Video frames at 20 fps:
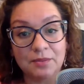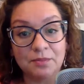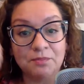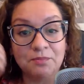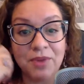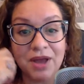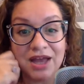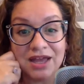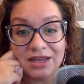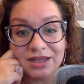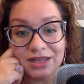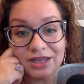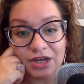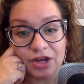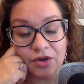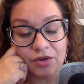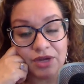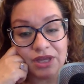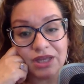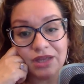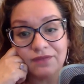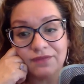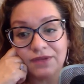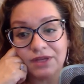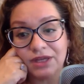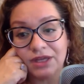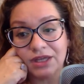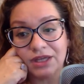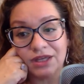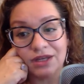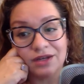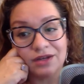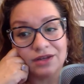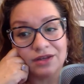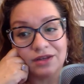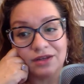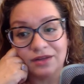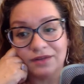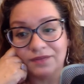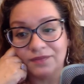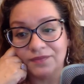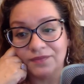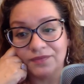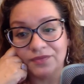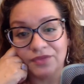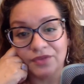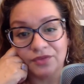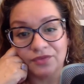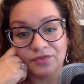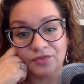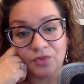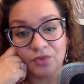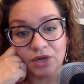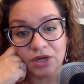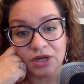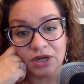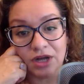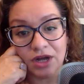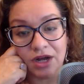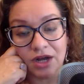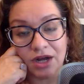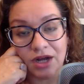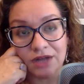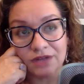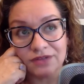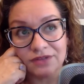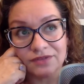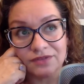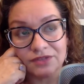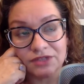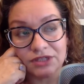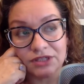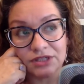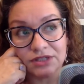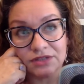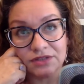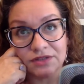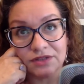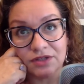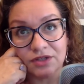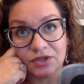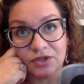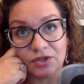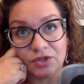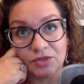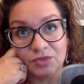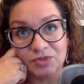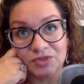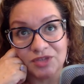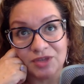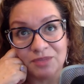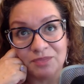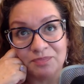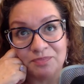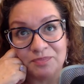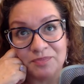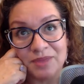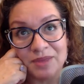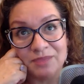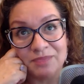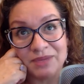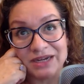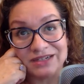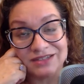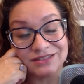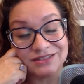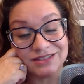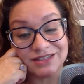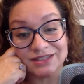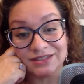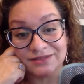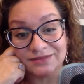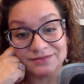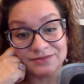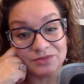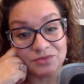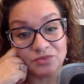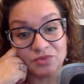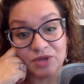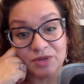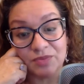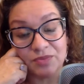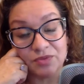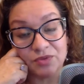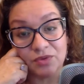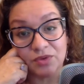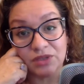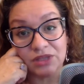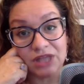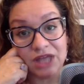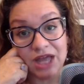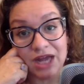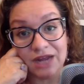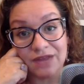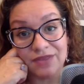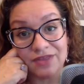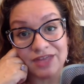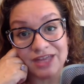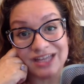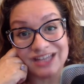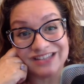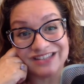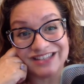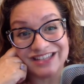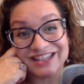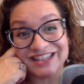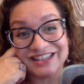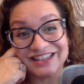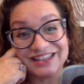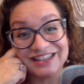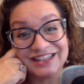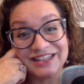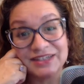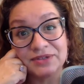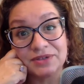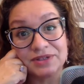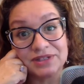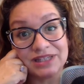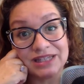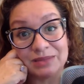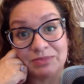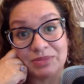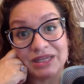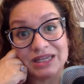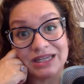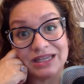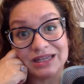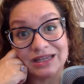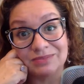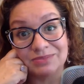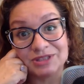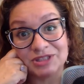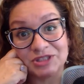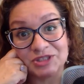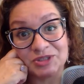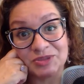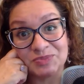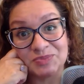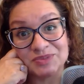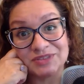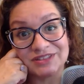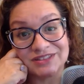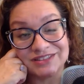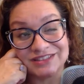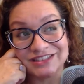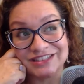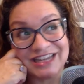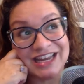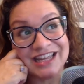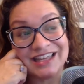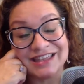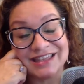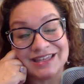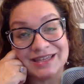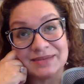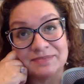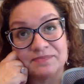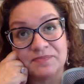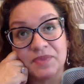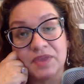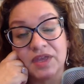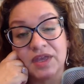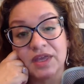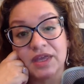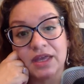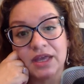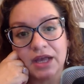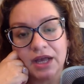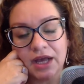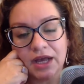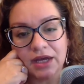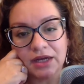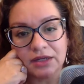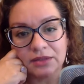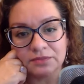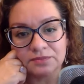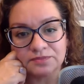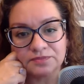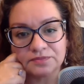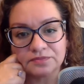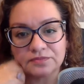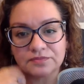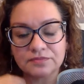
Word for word: But you know, even the Fort Knox of chicken coops, uh, bears can rip through a lot of things. They can literally pick up coops and shake them. Um,